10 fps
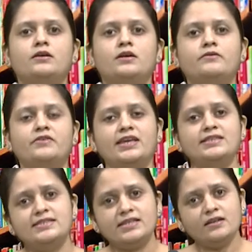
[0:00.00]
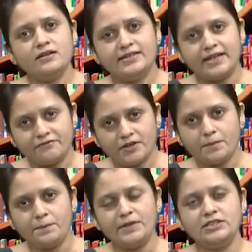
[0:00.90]
we can see the
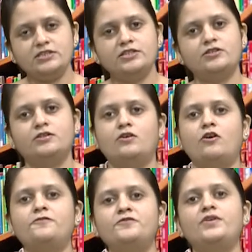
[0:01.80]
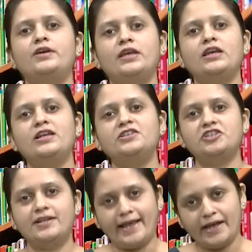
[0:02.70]
development of the English
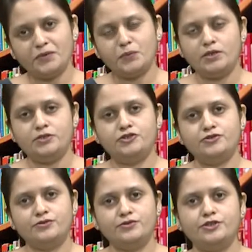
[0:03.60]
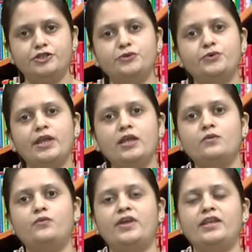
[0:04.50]
language during
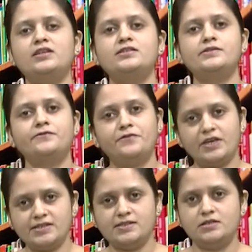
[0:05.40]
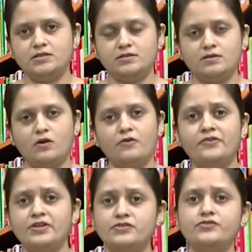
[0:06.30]
various phases of
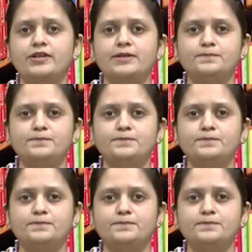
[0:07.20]
history